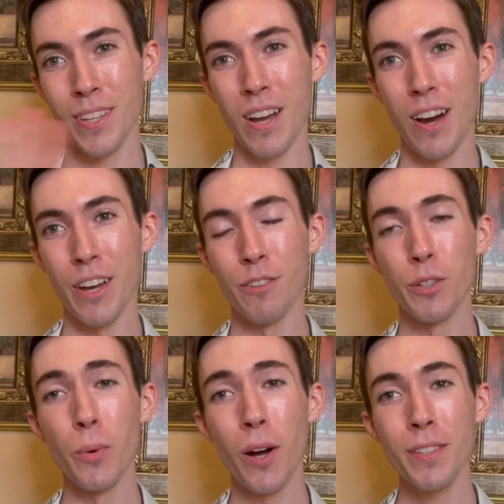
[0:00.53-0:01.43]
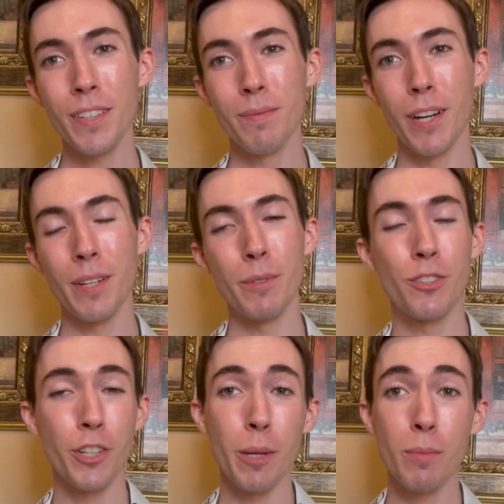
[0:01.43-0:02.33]
Hi everyone, my name is
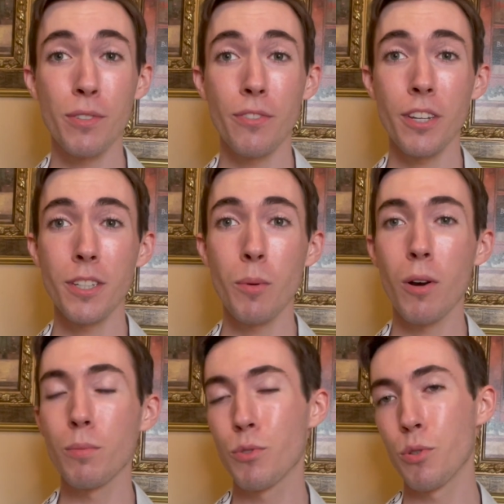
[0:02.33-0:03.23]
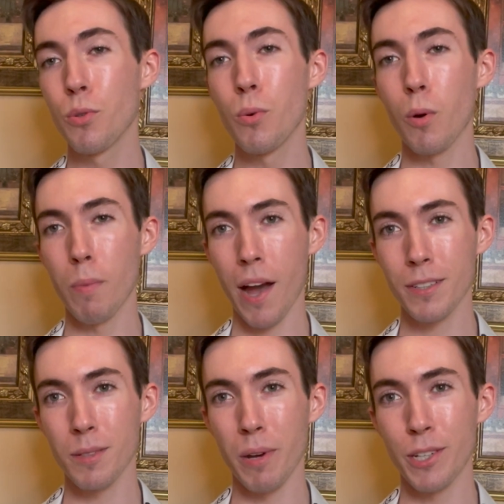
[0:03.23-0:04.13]
James Feeney. Welcome to or
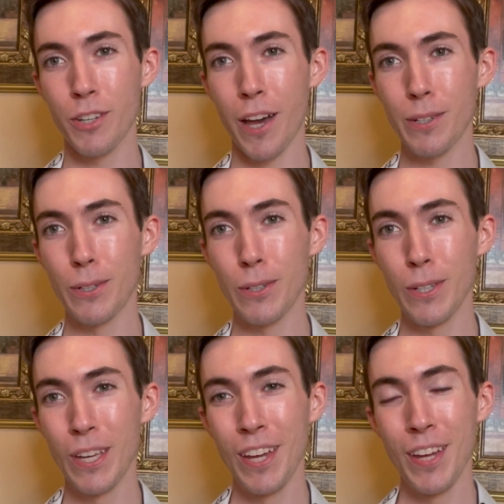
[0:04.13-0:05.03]
back to my channel.